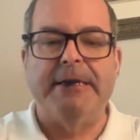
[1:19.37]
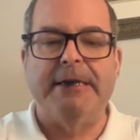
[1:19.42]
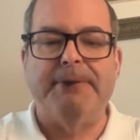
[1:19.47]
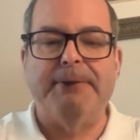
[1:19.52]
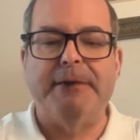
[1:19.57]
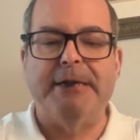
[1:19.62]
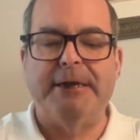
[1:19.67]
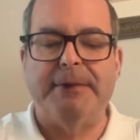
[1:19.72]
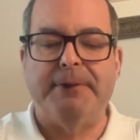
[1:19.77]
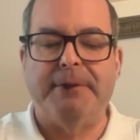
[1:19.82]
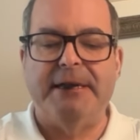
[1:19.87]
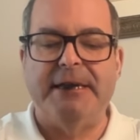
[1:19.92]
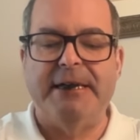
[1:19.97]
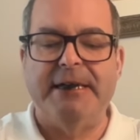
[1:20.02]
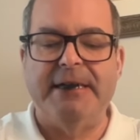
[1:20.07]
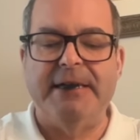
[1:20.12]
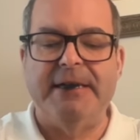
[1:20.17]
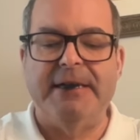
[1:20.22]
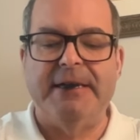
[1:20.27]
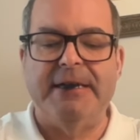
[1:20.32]
I'm going to play
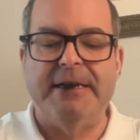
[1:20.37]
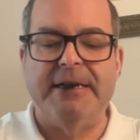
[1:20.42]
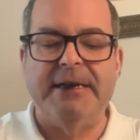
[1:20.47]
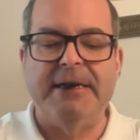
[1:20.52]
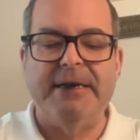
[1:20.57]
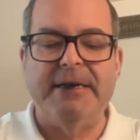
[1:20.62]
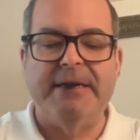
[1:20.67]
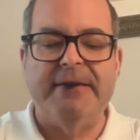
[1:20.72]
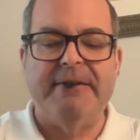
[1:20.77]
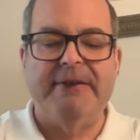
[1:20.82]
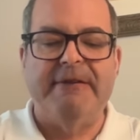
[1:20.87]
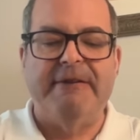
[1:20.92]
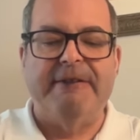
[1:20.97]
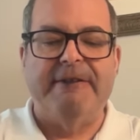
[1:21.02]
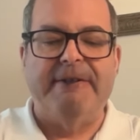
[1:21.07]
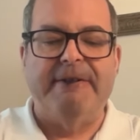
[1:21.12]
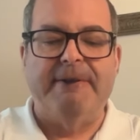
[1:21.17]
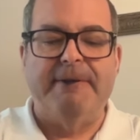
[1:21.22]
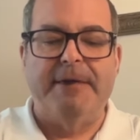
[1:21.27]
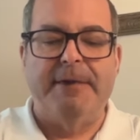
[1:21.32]
along
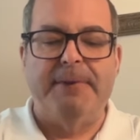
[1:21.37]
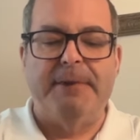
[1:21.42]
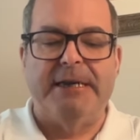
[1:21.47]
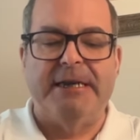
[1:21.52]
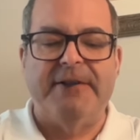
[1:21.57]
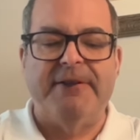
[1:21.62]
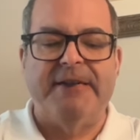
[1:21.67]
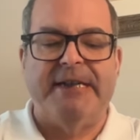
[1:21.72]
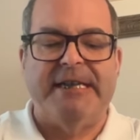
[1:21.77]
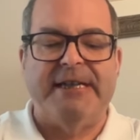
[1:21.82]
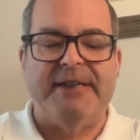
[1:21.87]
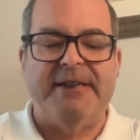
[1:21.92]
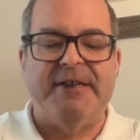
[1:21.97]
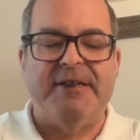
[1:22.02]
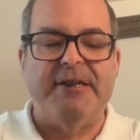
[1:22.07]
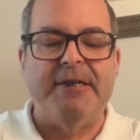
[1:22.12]
with my Gretsch.